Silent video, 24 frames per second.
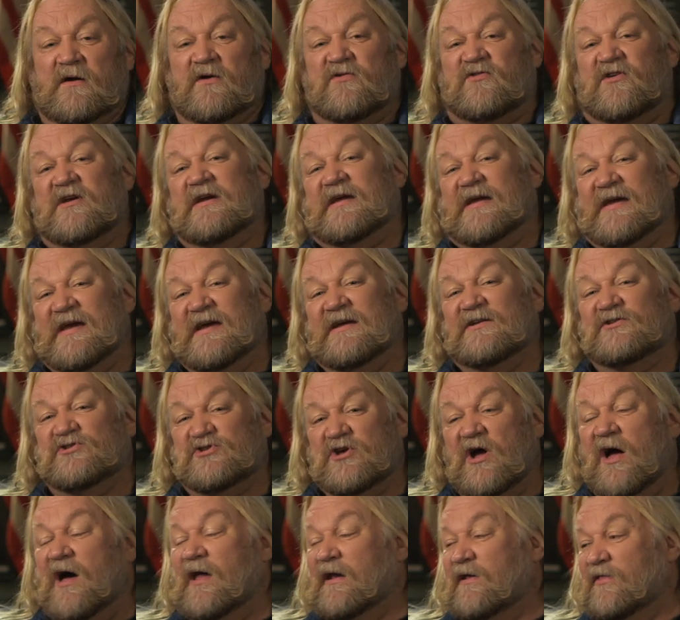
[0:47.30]
You see, King
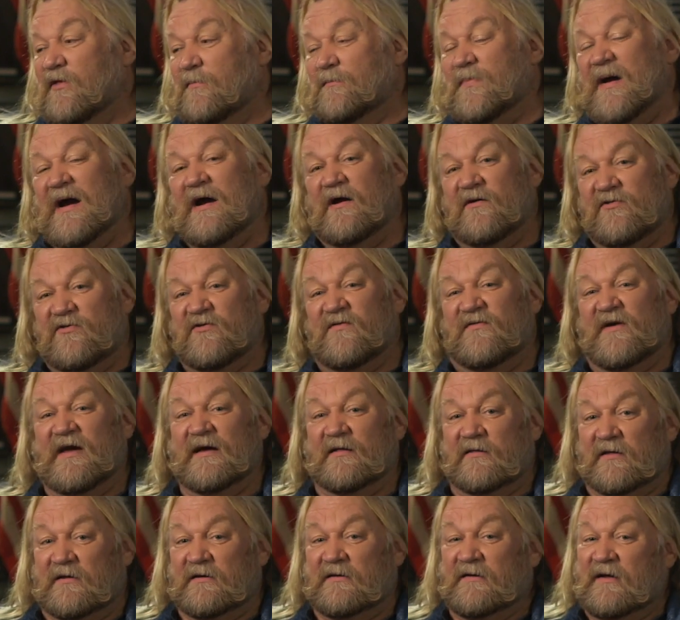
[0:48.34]
John and the barons of
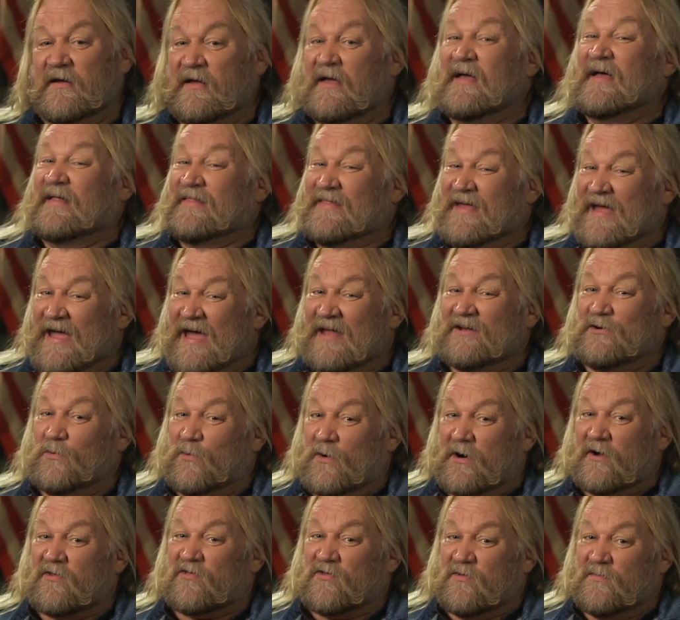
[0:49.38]
England, they had to
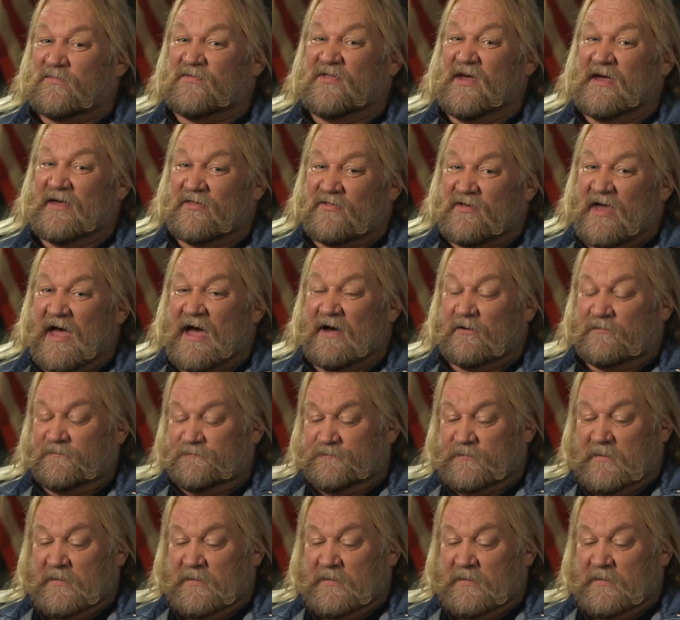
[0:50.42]
work some things out.